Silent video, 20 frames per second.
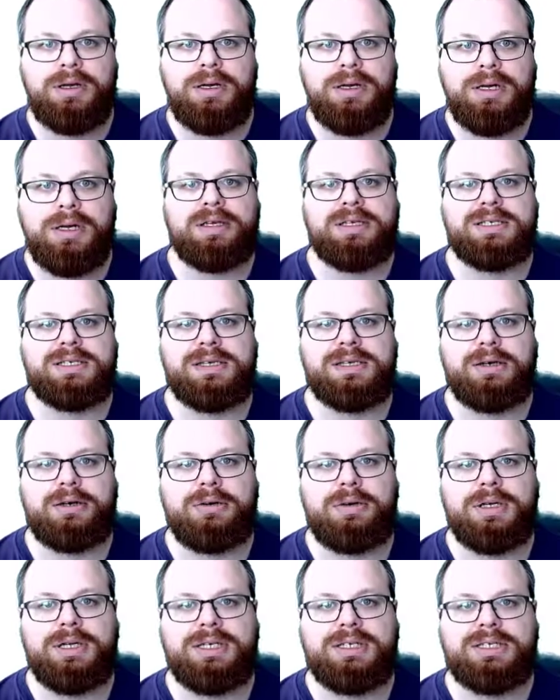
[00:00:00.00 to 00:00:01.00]
And this
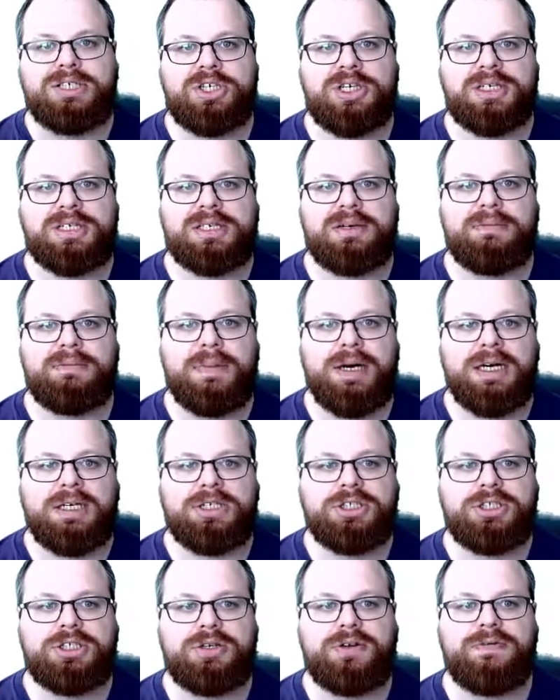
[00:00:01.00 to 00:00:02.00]
hole is just a
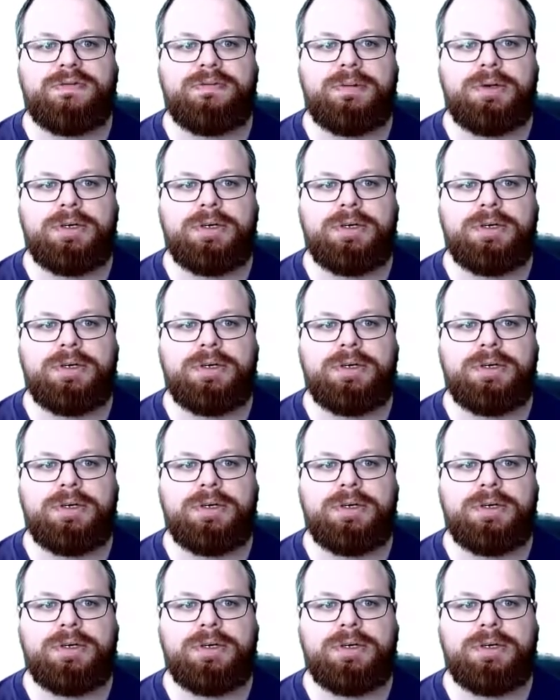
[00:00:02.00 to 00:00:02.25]
bunch of